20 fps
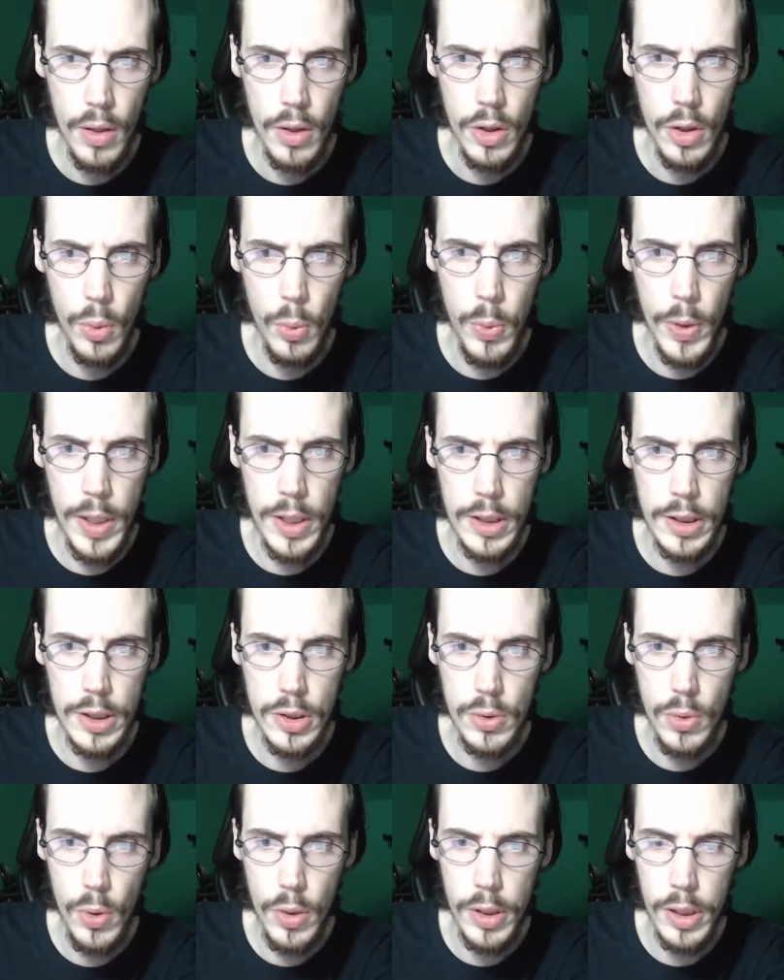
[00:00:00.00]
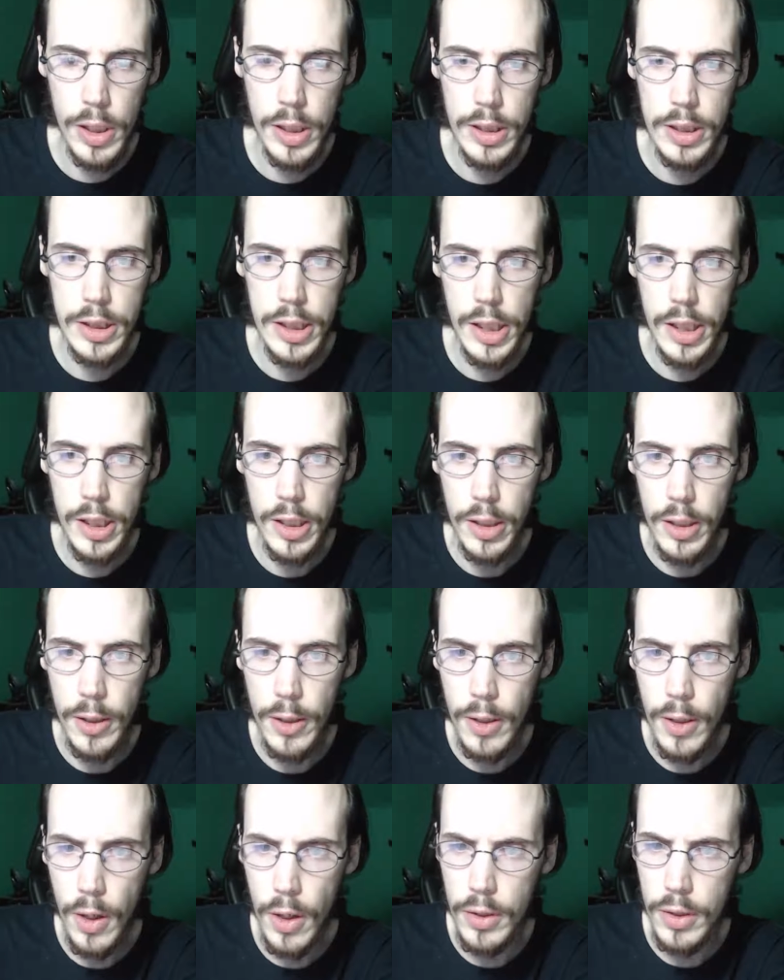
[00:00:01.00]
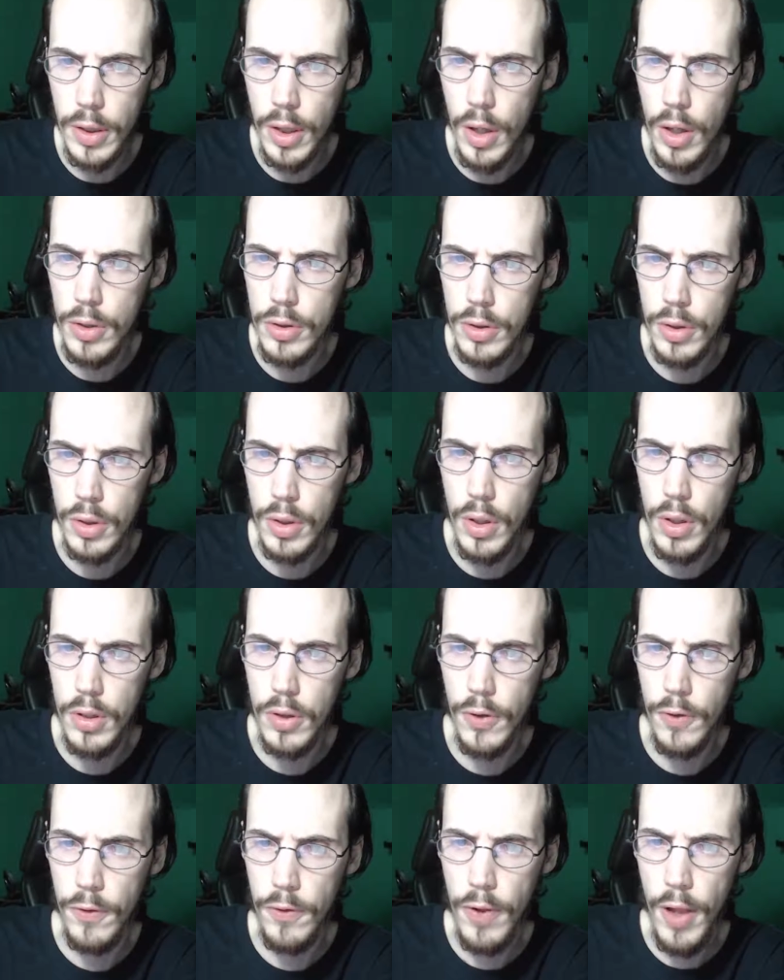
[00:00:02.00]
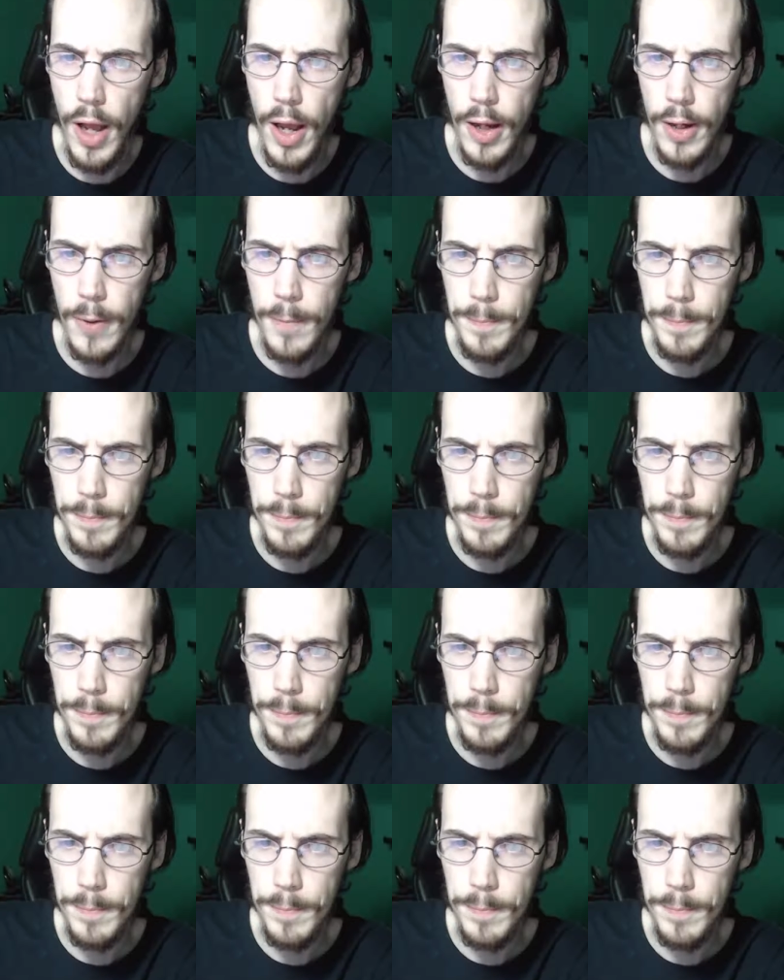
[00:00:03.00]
The winged sword insignia on their flag.